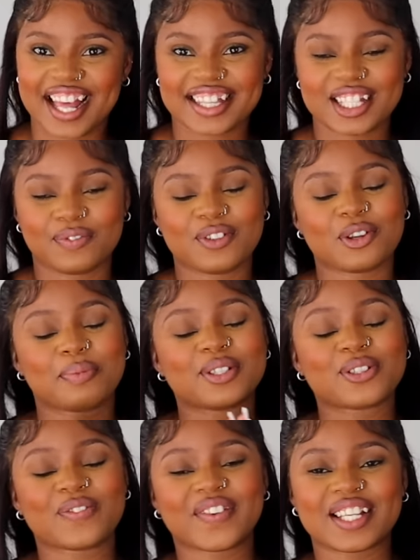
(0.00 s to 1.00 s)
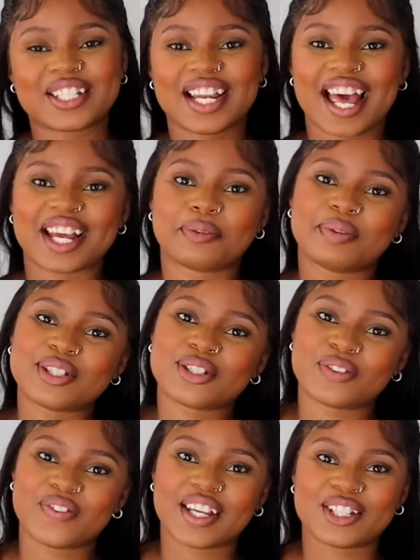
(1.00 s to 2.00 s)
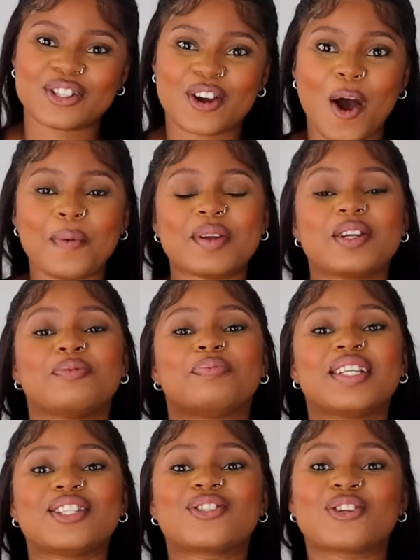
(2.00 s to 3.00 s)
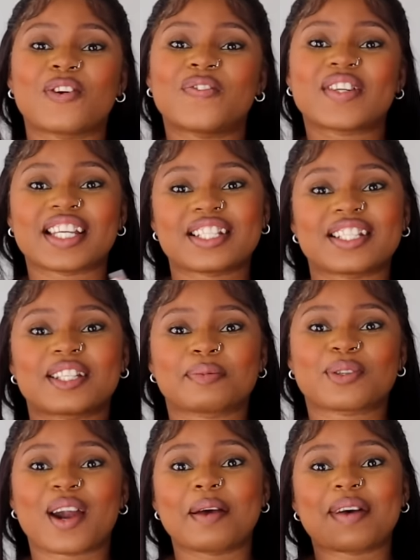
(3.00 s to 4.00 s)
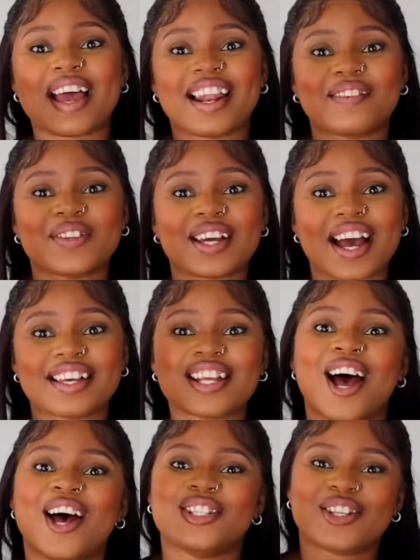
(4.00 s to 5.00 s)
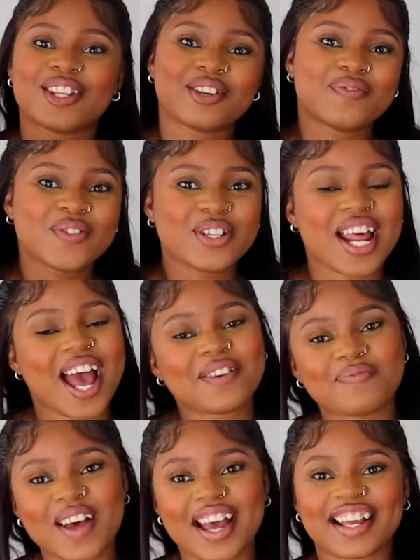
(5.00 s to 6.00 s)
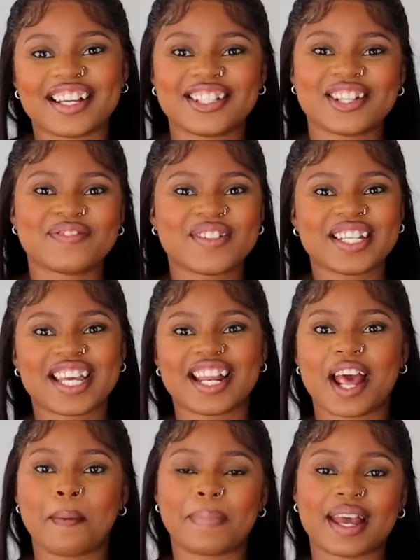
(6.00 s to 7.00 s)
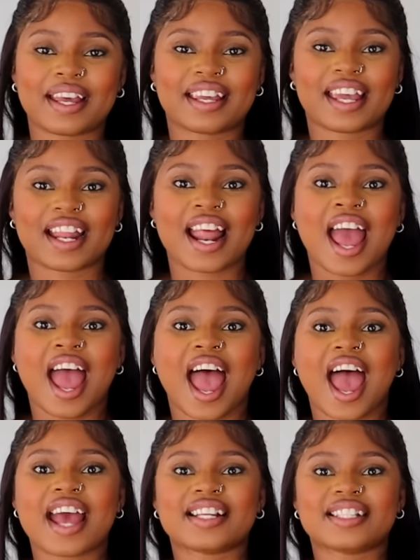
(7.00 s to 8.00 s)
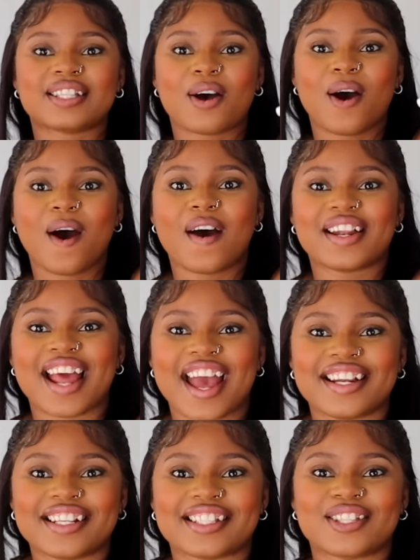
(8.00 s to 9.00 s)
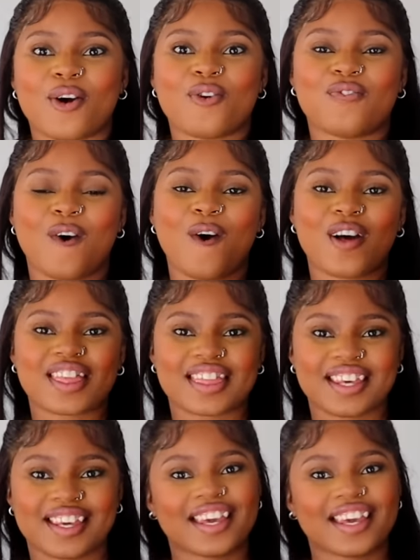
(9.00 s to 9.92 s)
like this video. Please don't forget to like, please don't forget to comment, and please do not forget to subscribe. I love you guys to the moon and back, and to the moon again and back again, and so on and so forth.